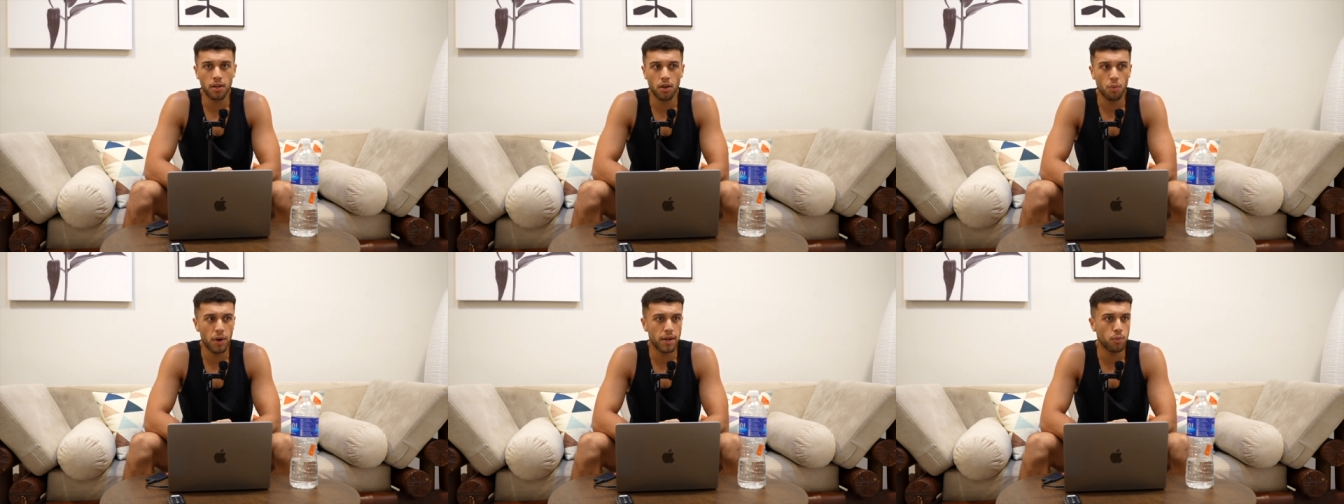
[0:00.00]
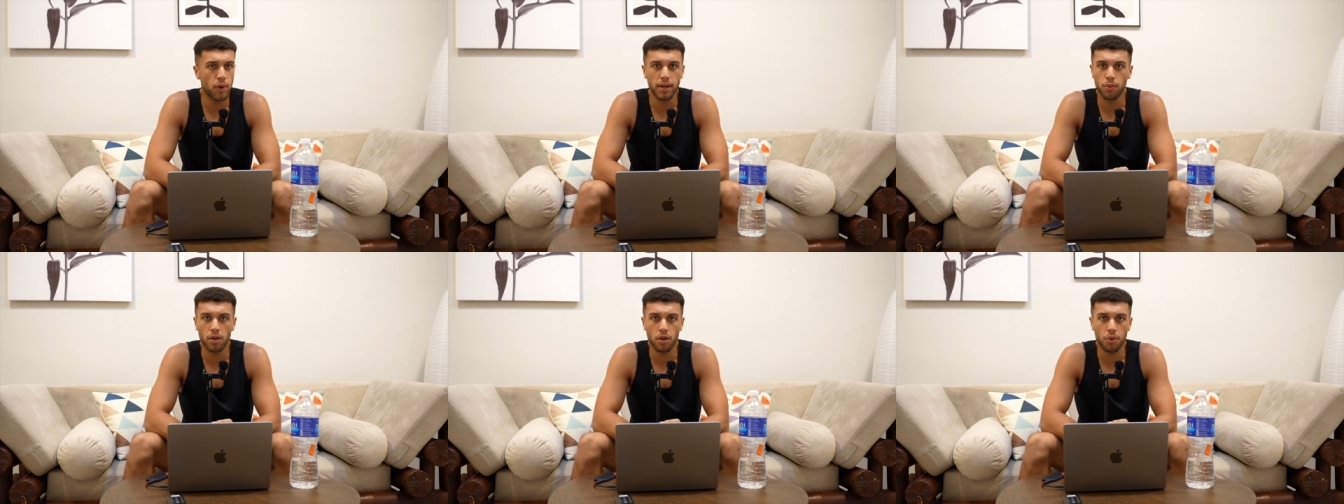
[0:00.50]
Like where where
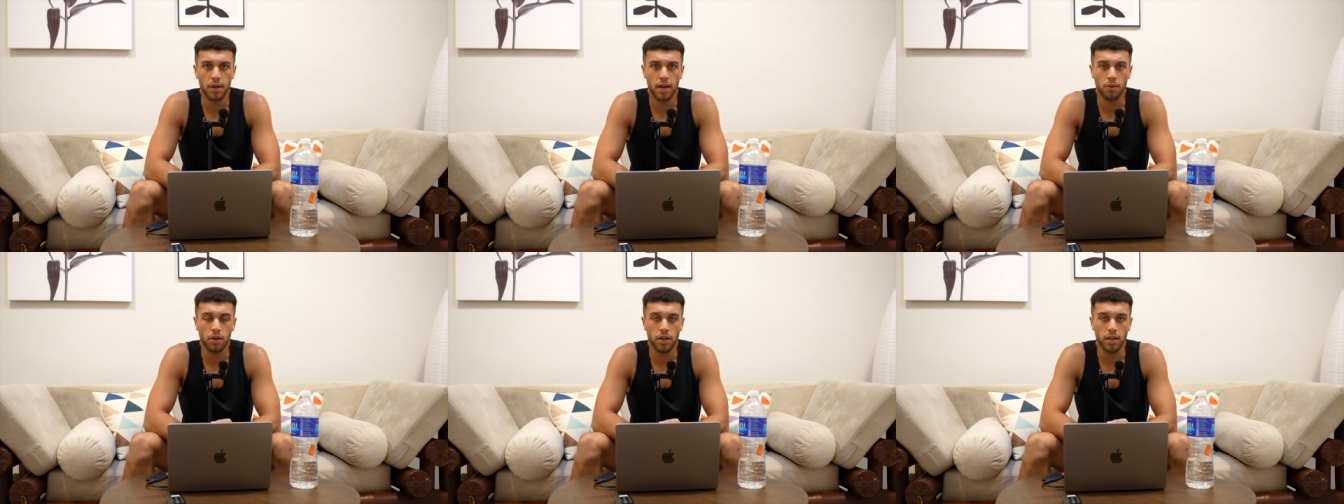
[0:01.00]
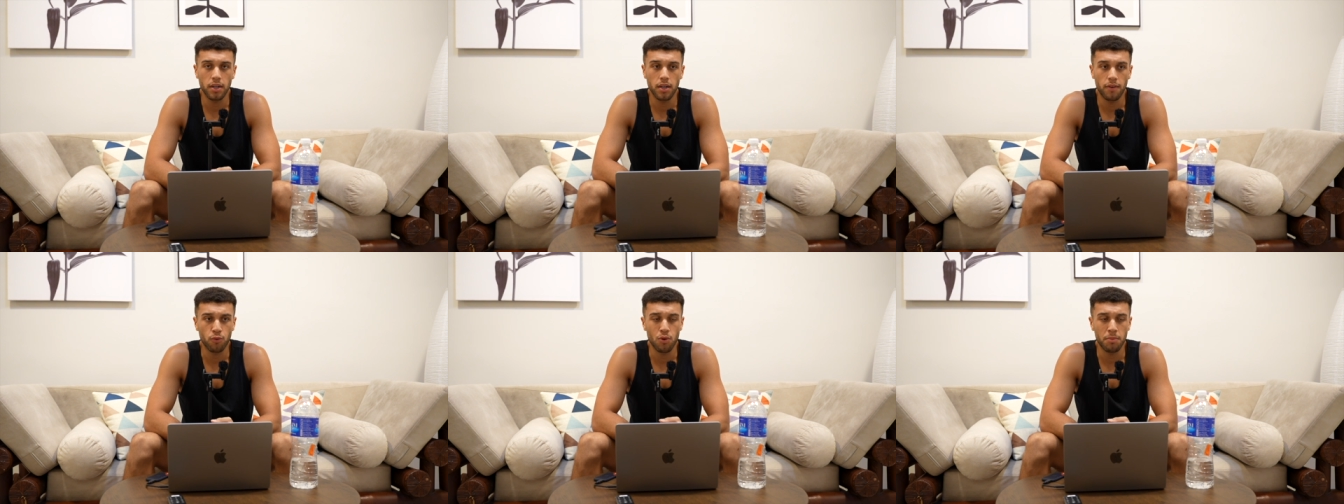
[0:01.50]
do I go now? Like
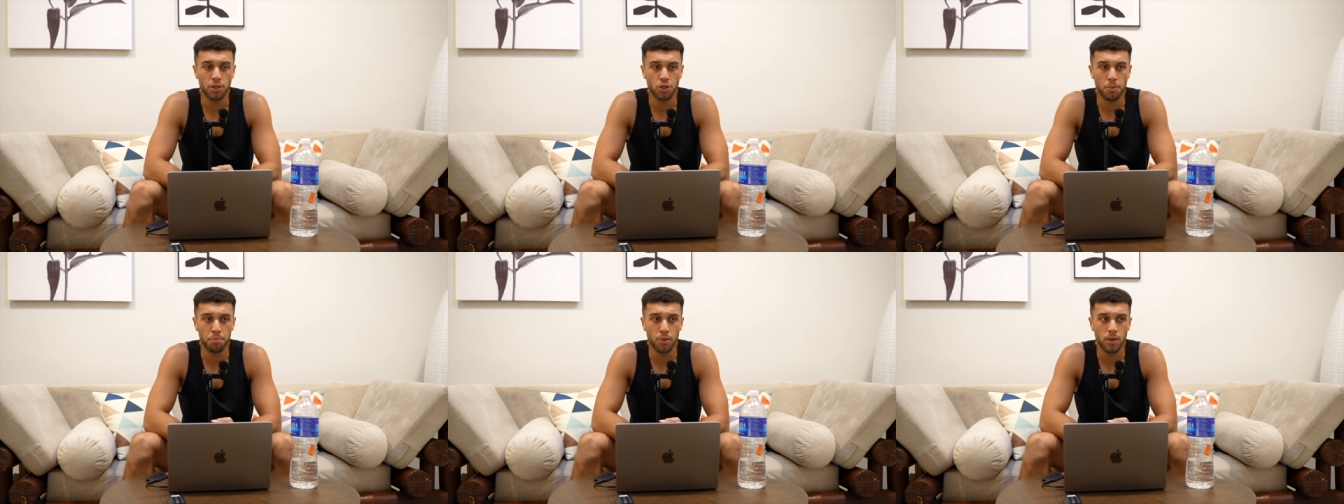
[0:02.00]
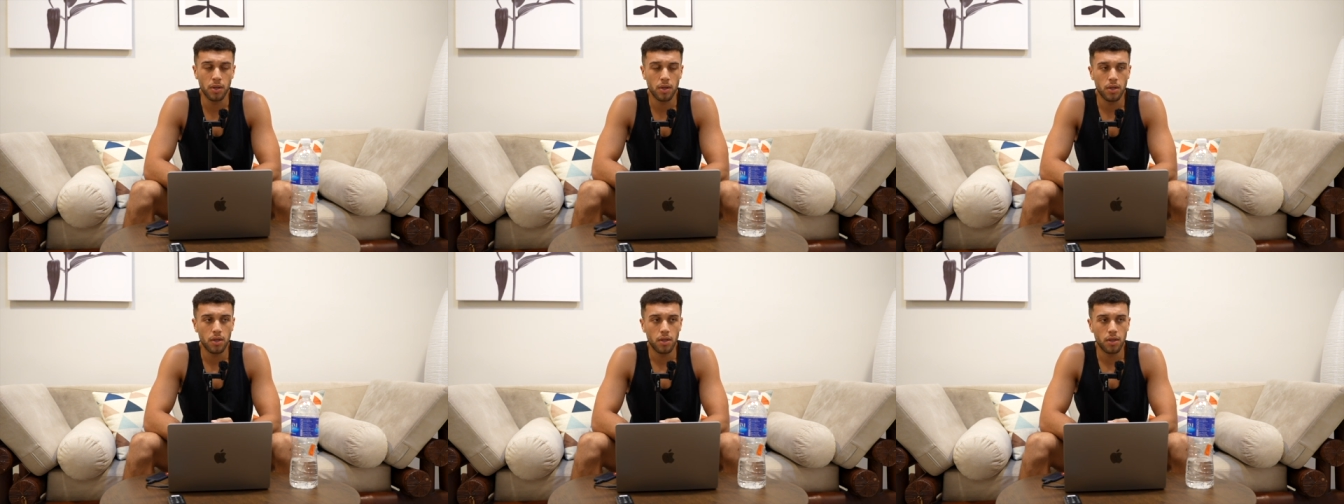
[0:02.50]
I've quit my job, but
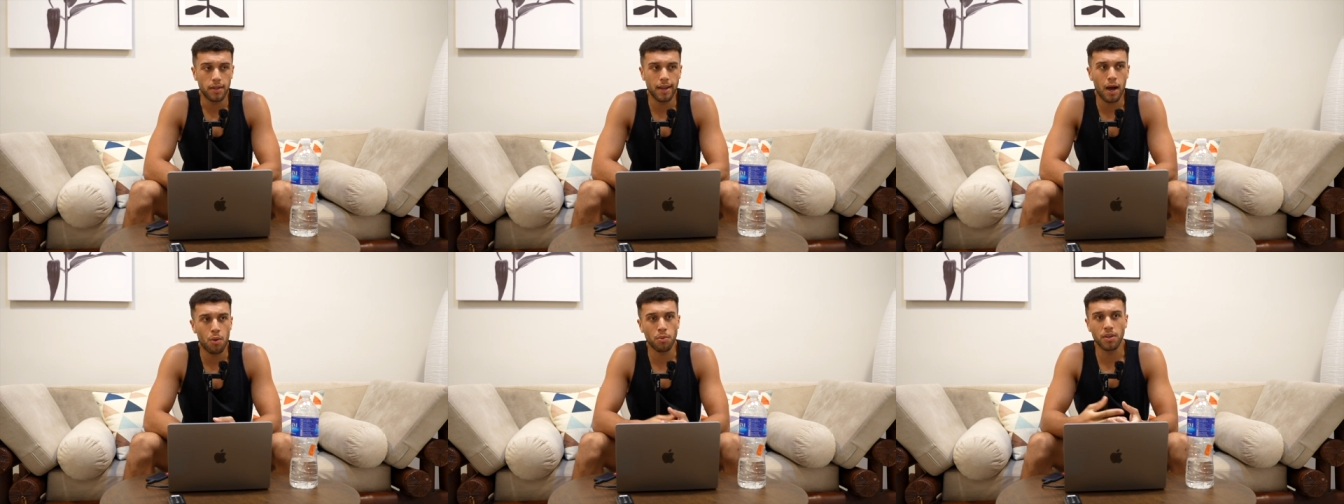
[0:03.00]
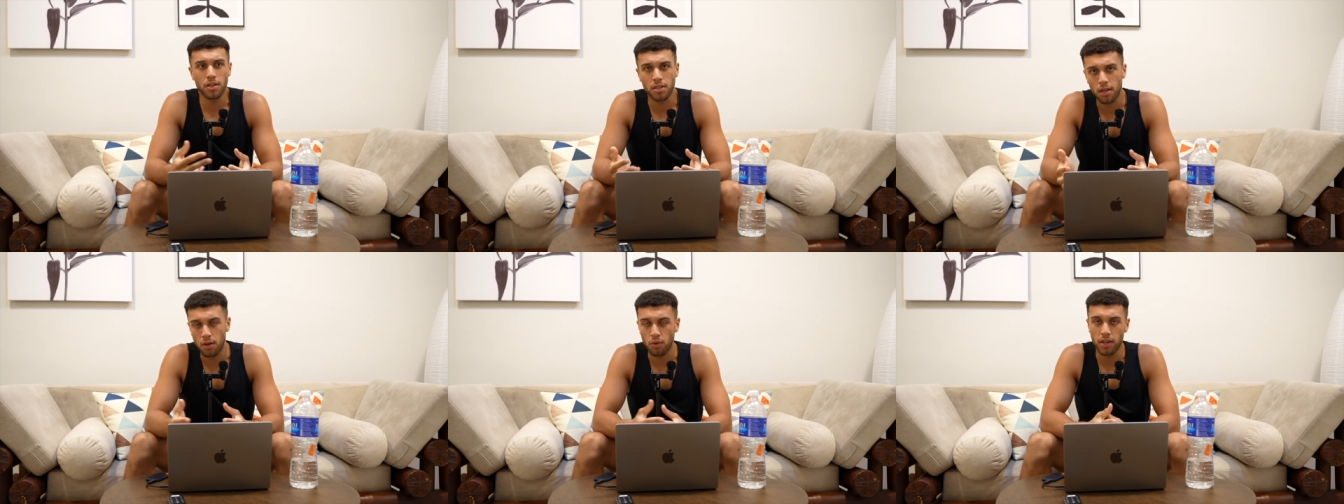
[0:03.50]
now I'm going to
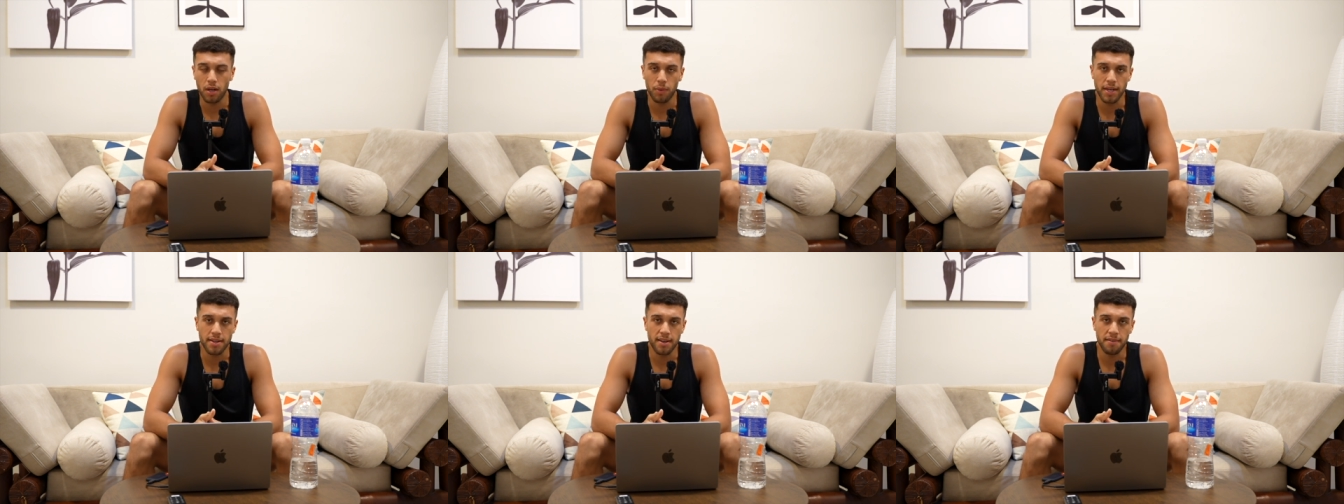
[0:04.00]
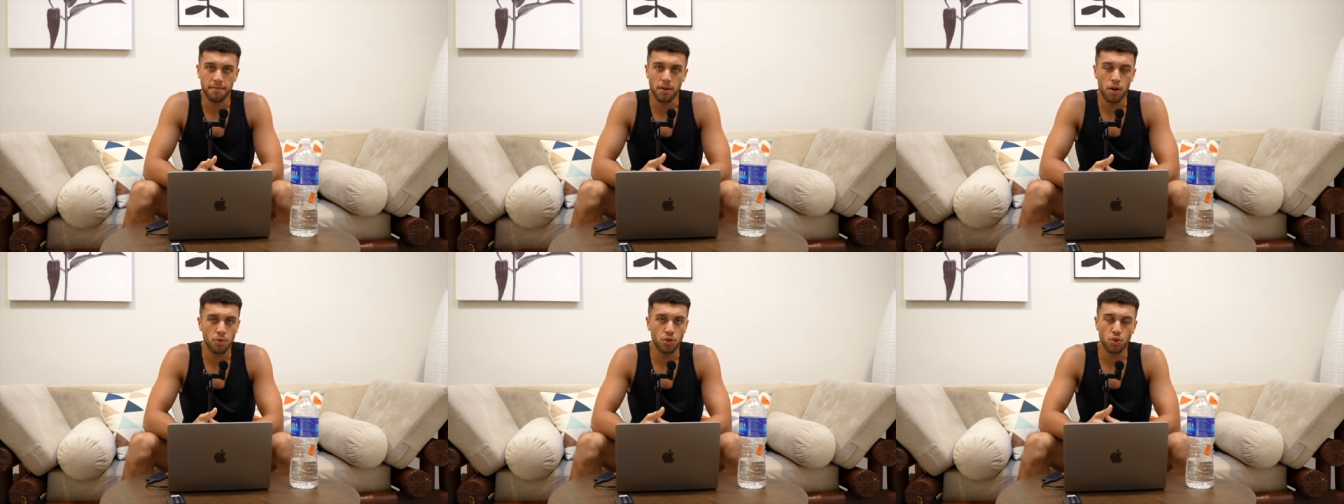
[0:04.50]
start looking at where to live.
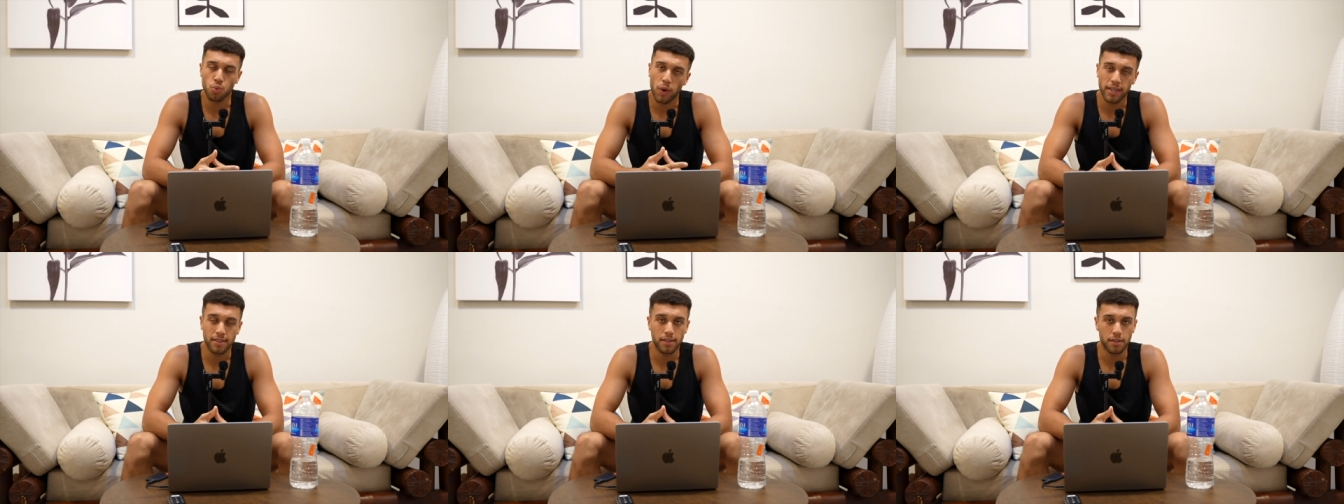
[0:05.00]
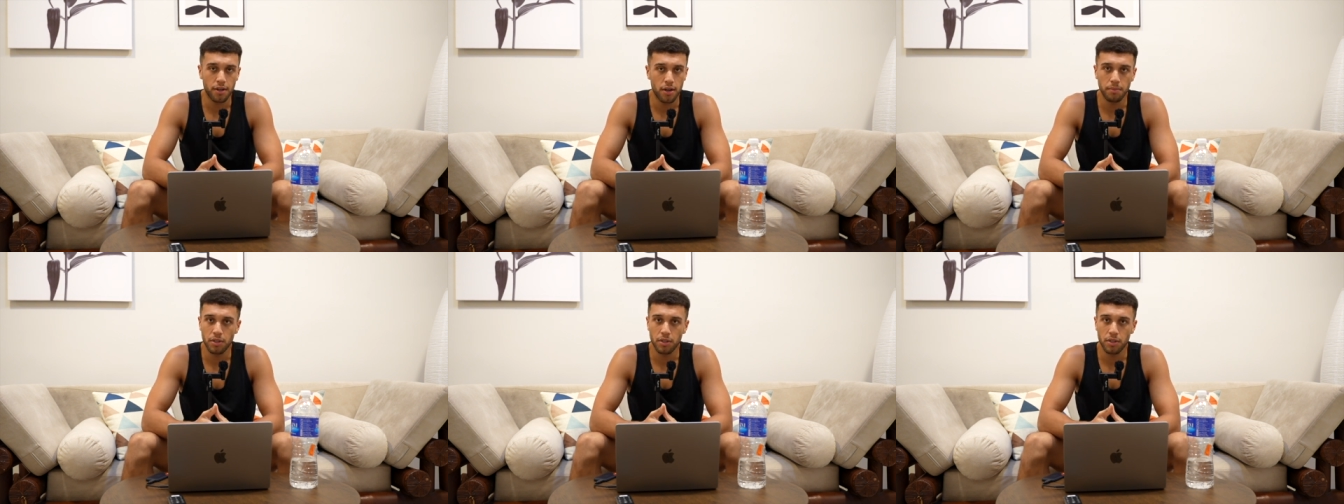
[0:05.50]
No, you're just wasting time.